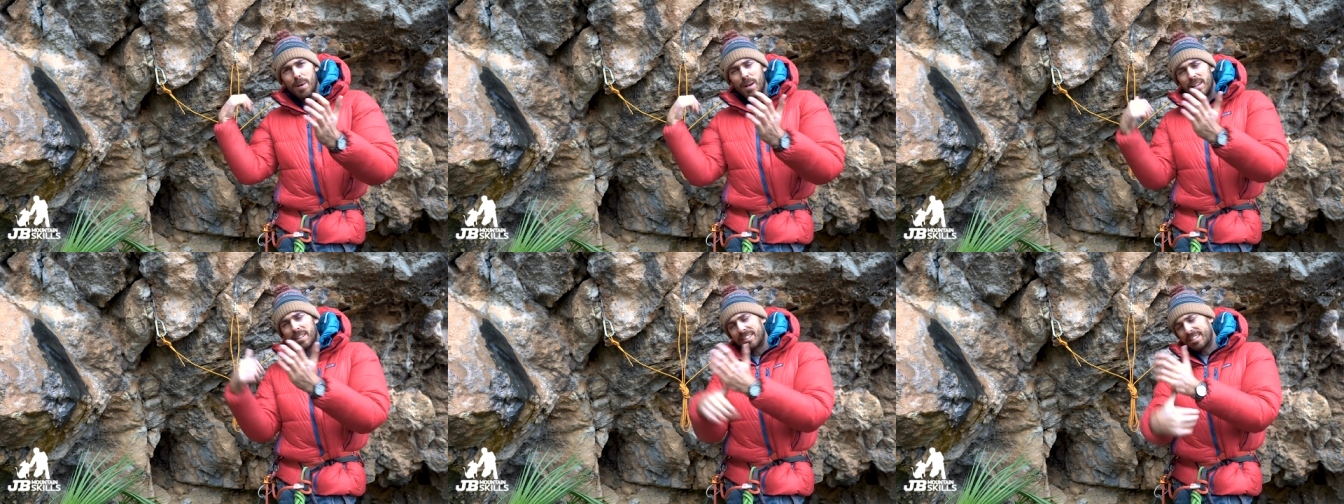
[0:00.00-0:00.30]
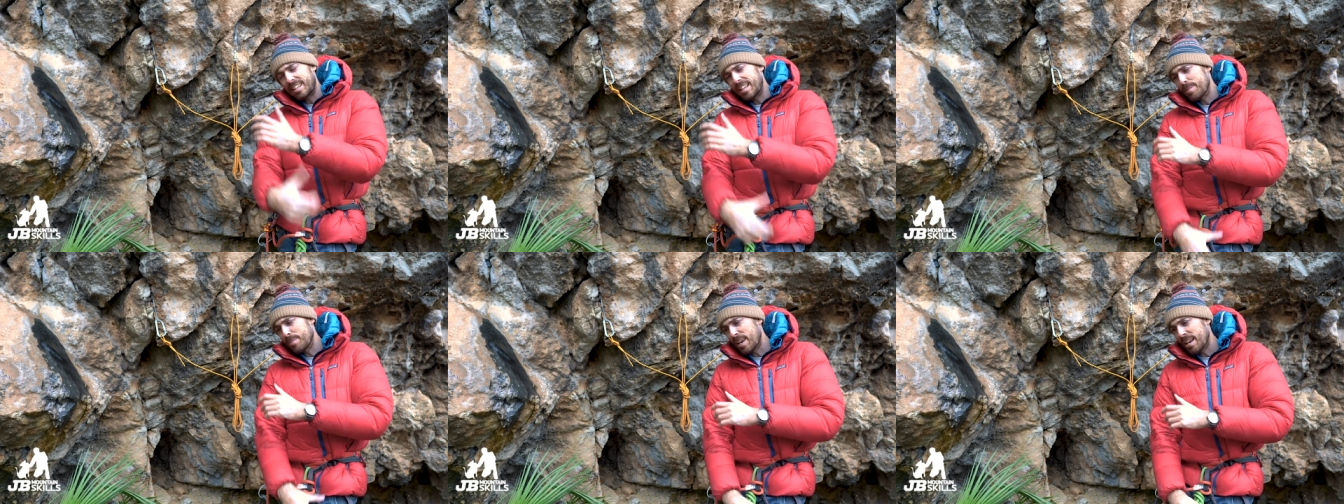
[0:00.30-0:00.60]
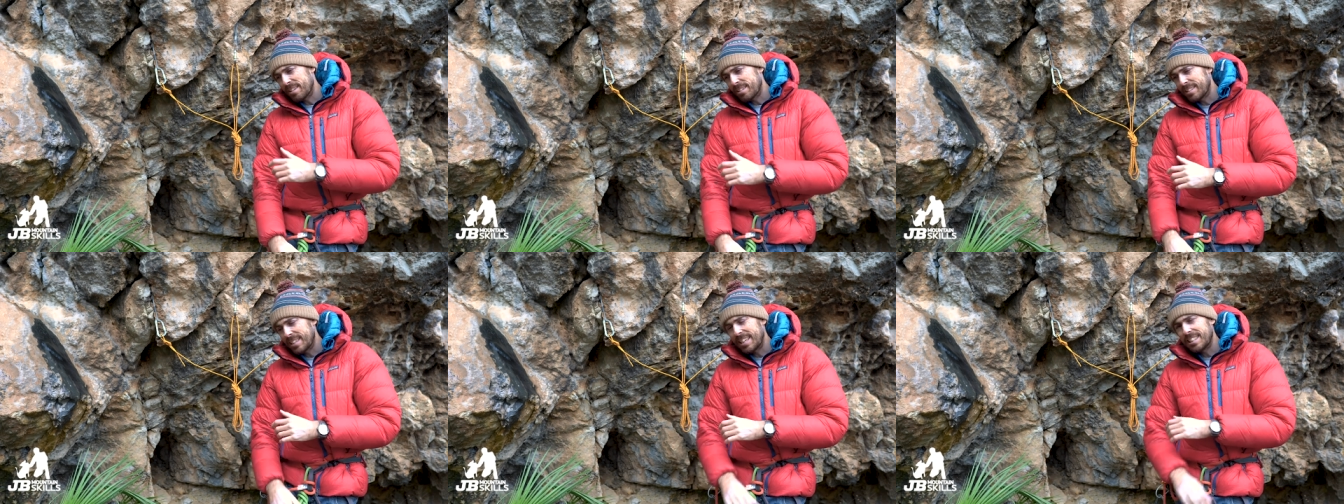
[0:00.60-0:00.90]
buy a sling
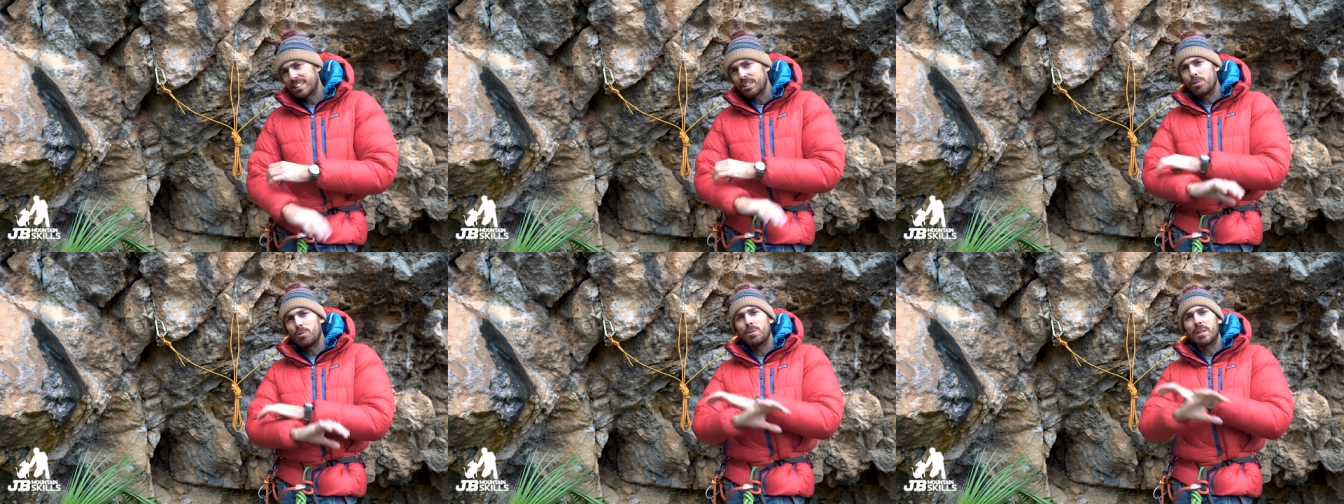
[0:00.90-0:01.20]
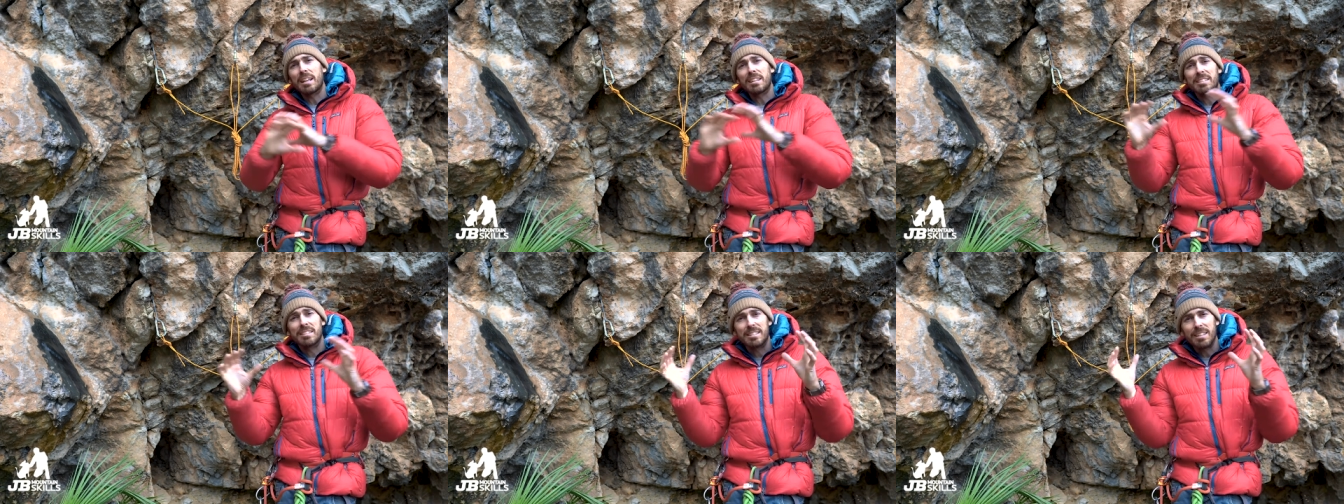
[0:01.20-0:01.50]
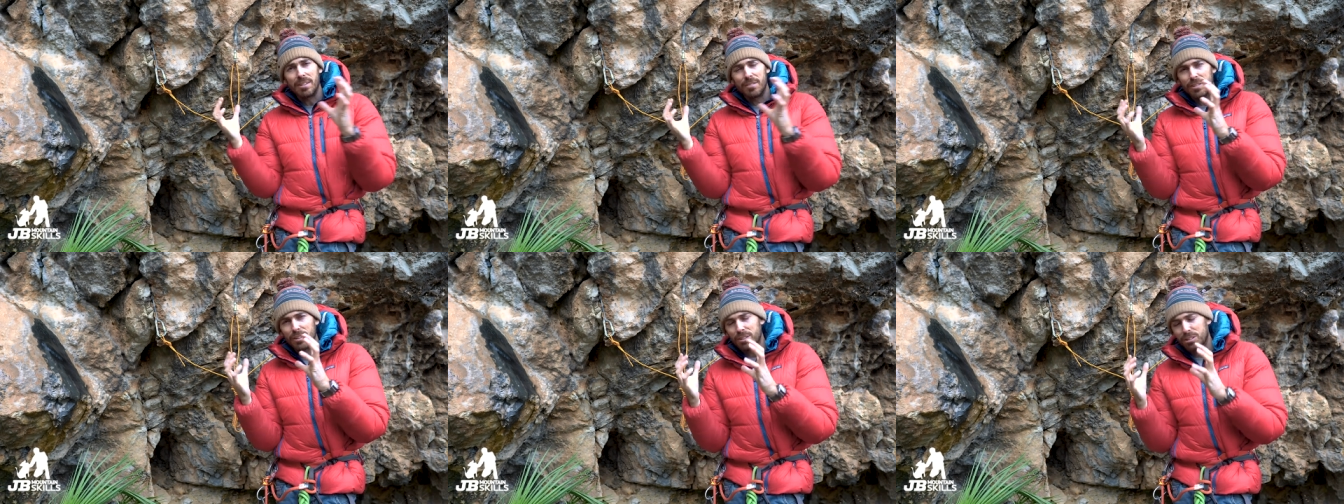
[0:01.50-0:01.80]
mat and t-shirt, all that
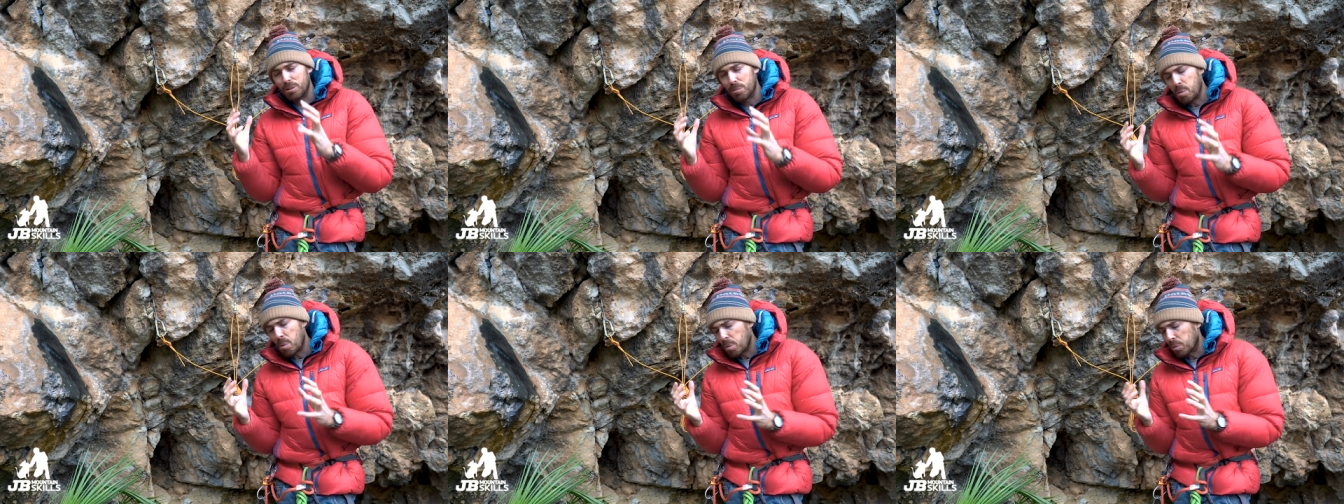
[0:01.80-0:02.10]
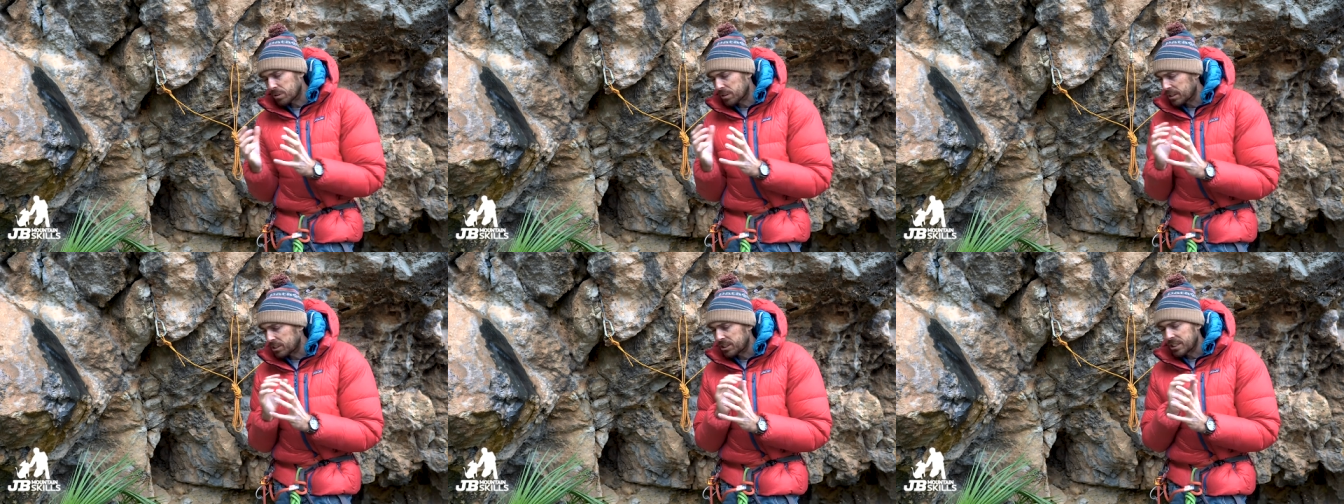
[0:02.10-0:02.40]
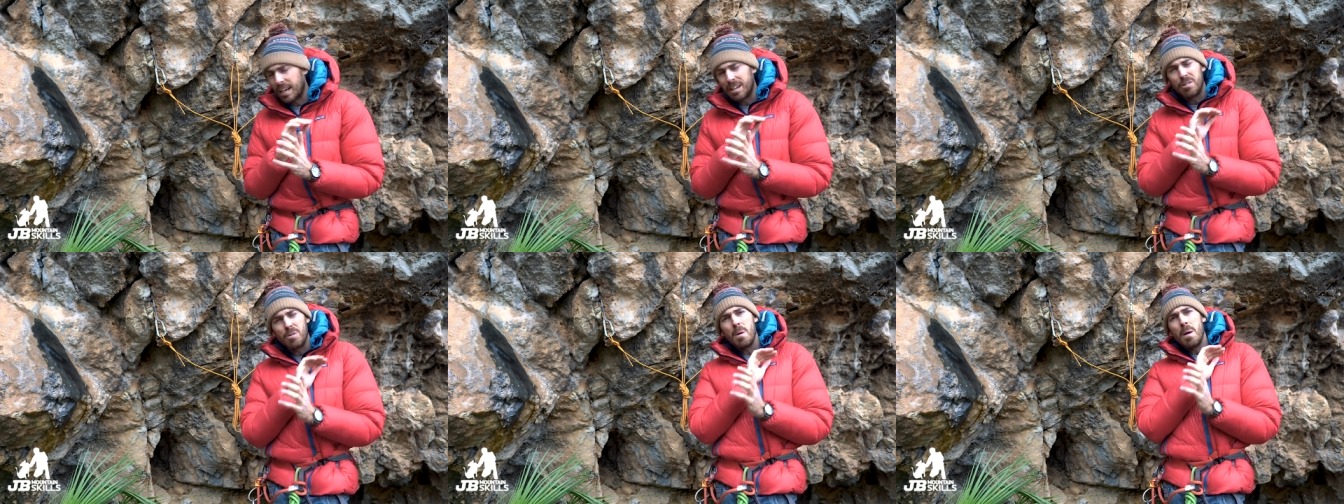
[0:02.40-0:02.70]
stuff that supports the
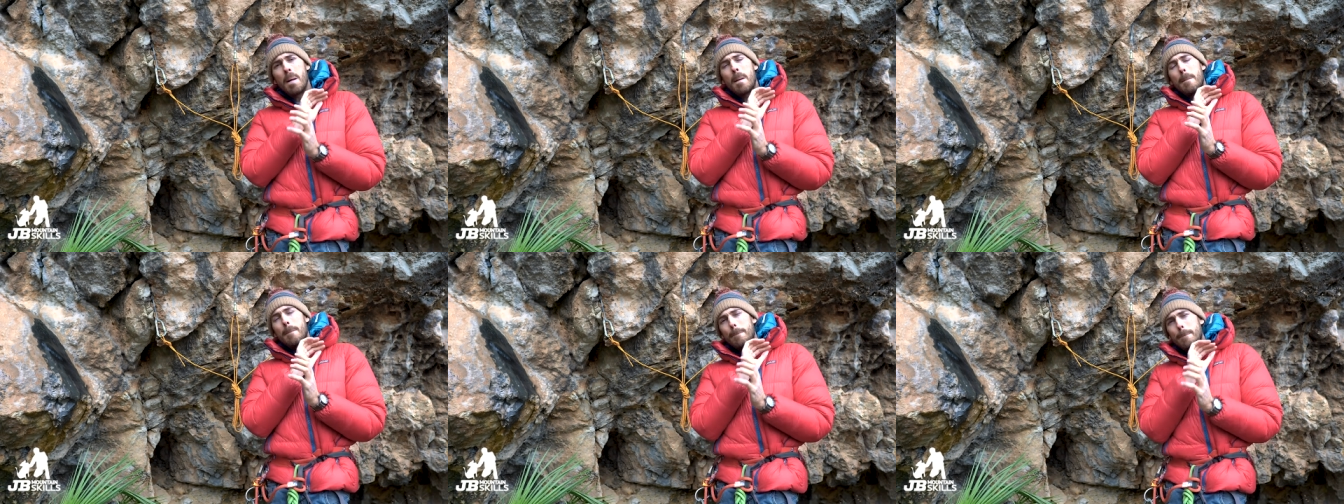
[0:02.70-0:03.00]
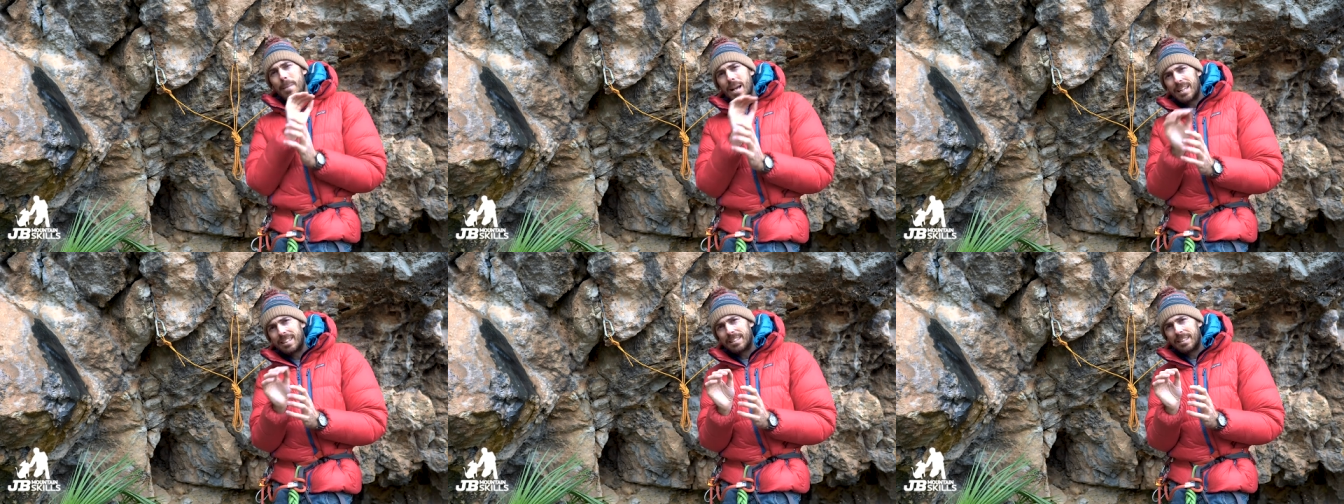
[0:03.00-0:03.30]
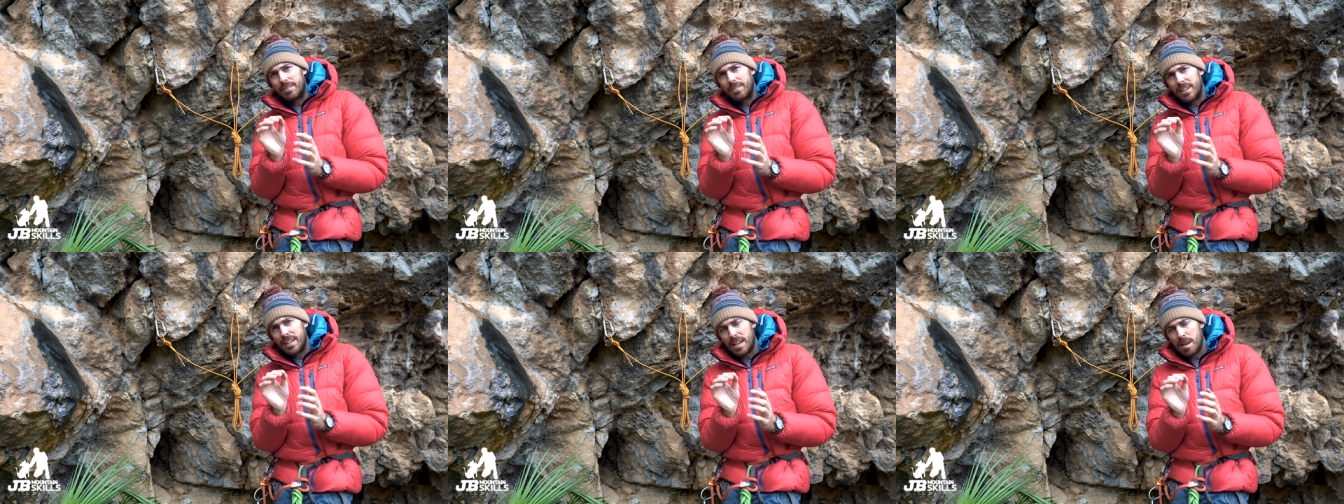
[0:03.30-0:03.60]
channel.
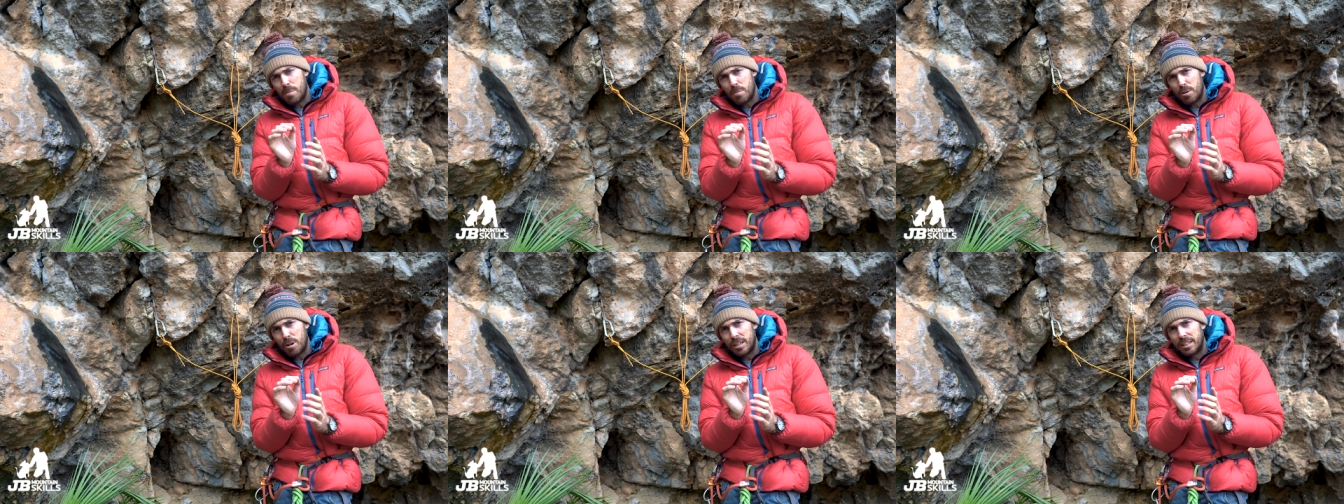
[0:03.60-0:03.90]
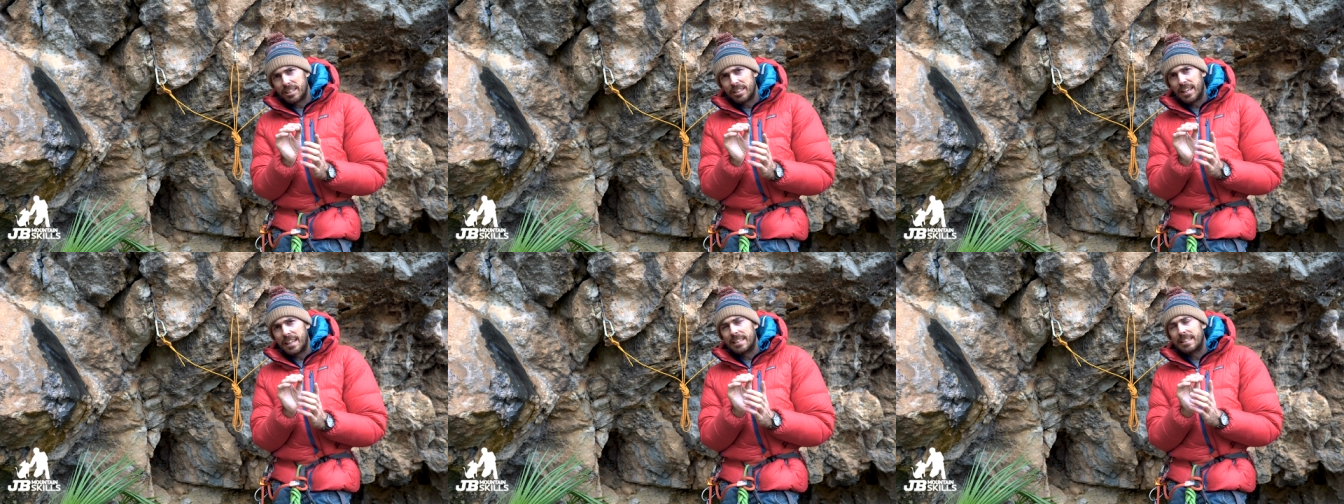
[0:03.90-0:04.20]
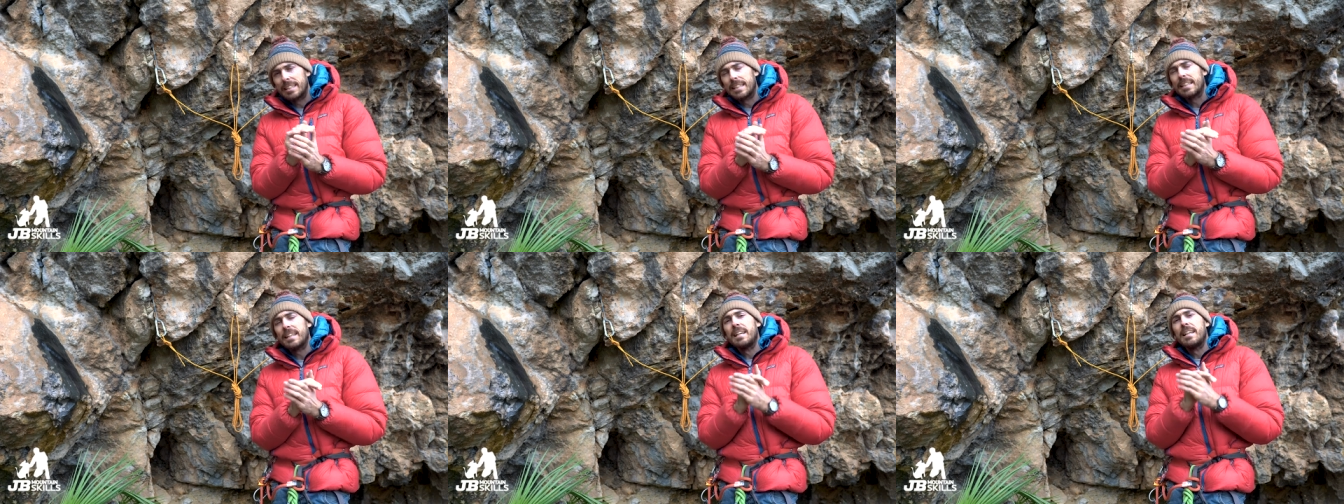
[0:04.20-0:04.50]
Massively
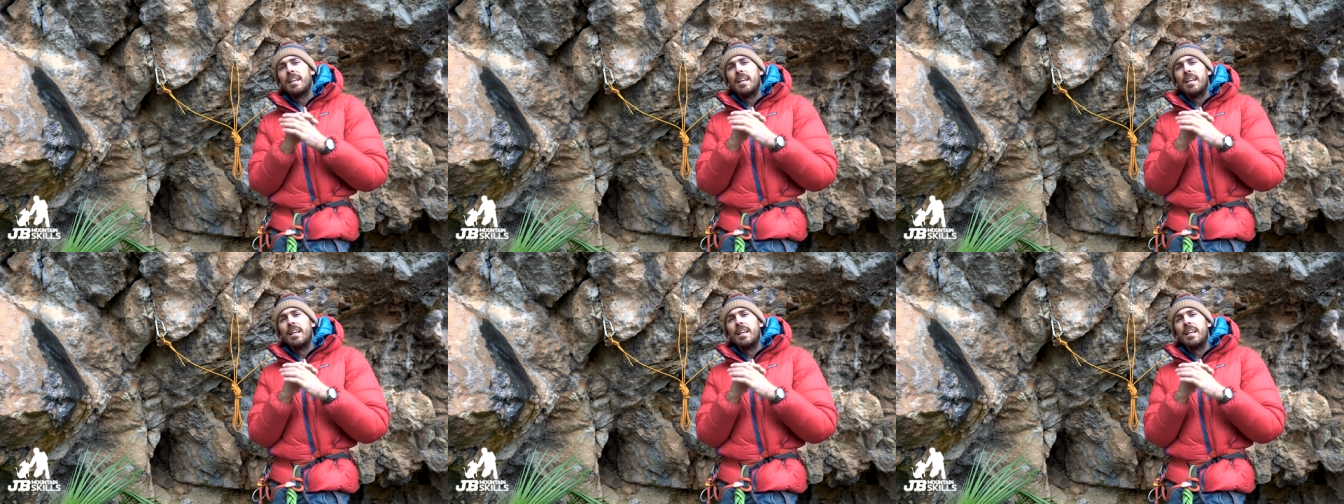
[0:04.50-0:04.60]
appreciated.